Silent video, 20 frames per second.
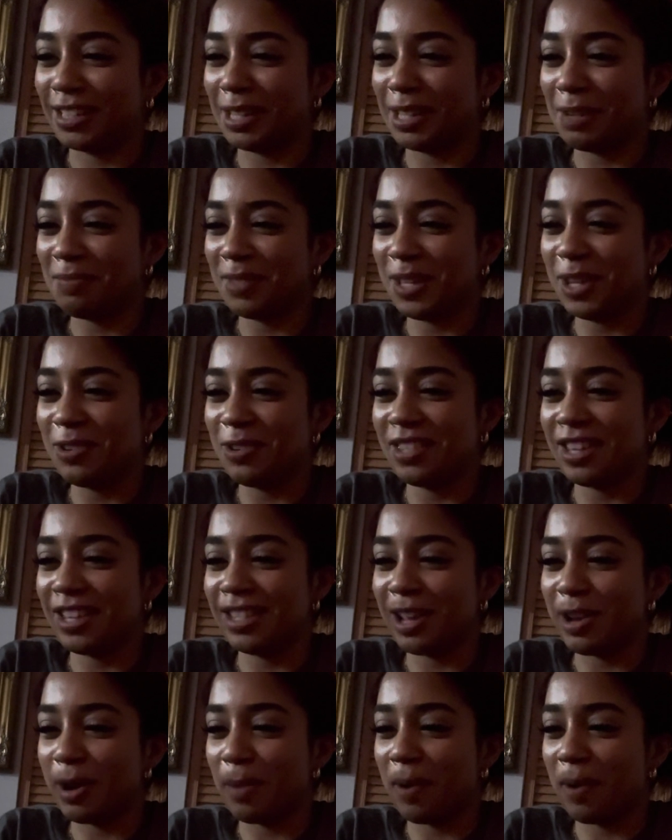something you did
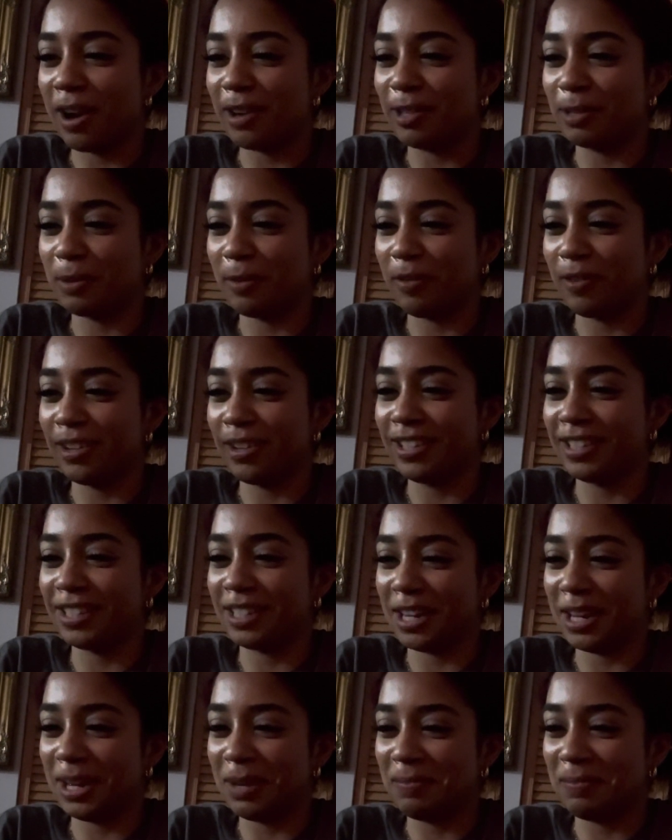that your parents would feel
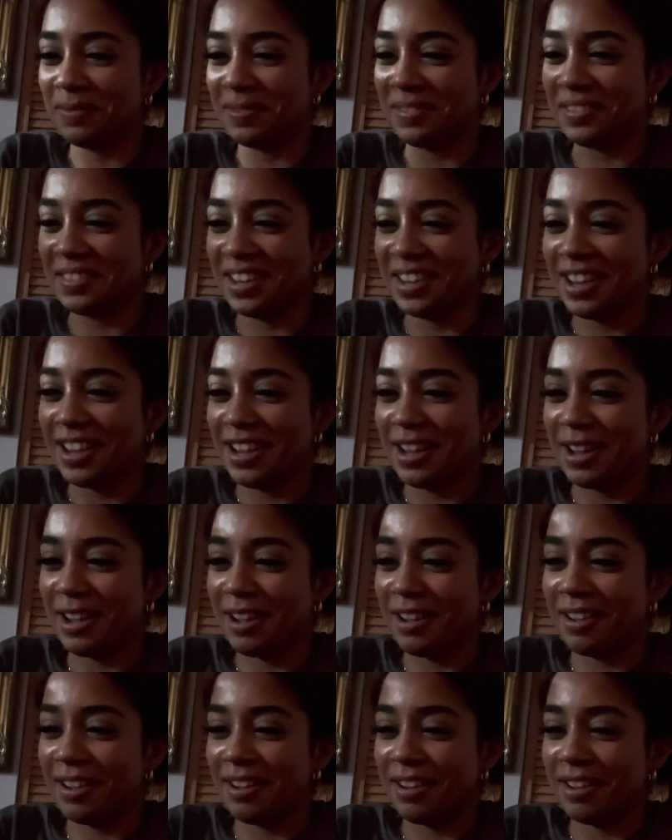ashamed
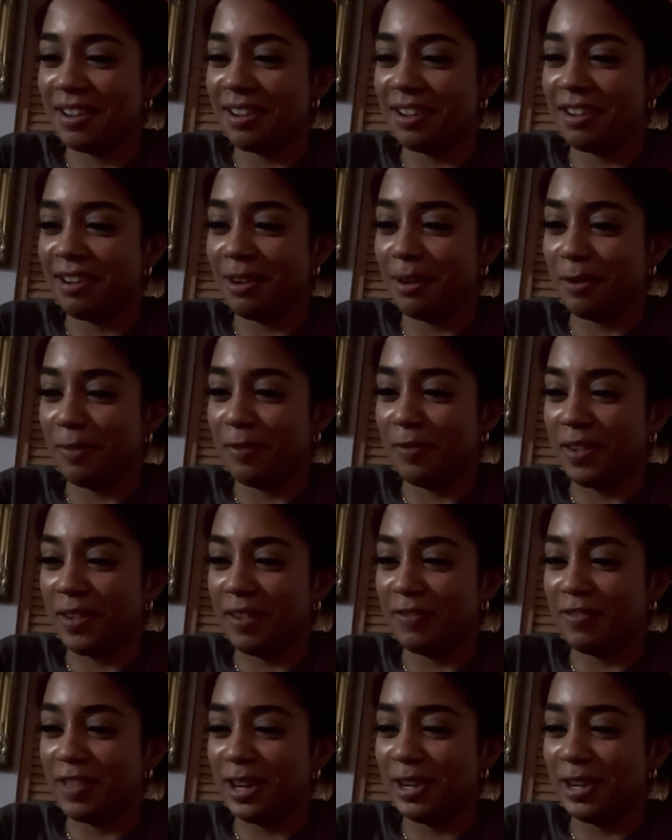of
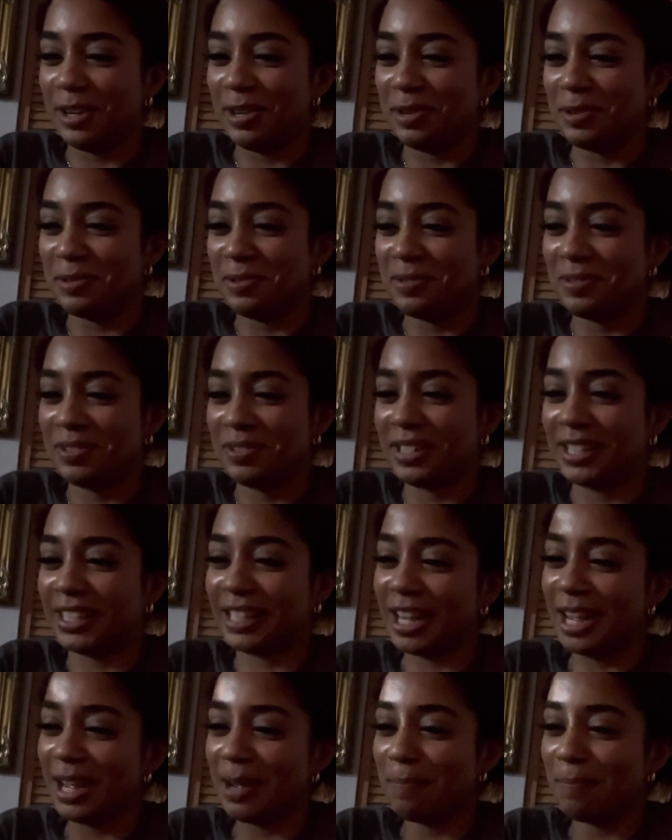if they knew.
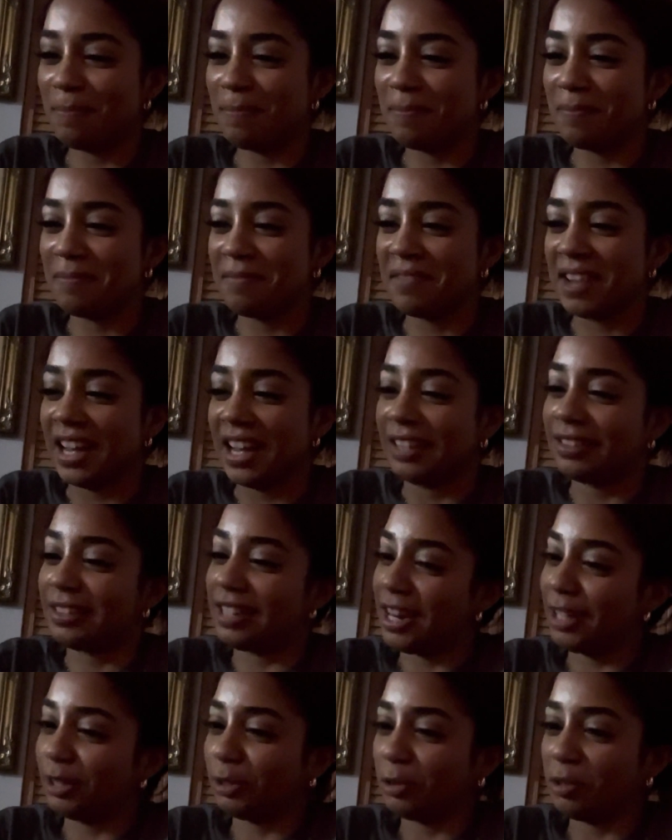skip.
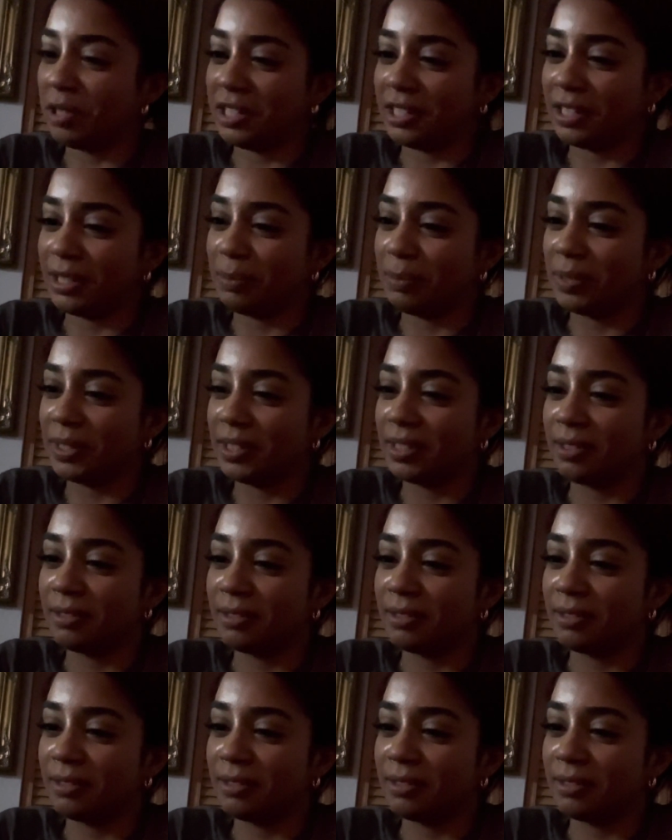Take three sips.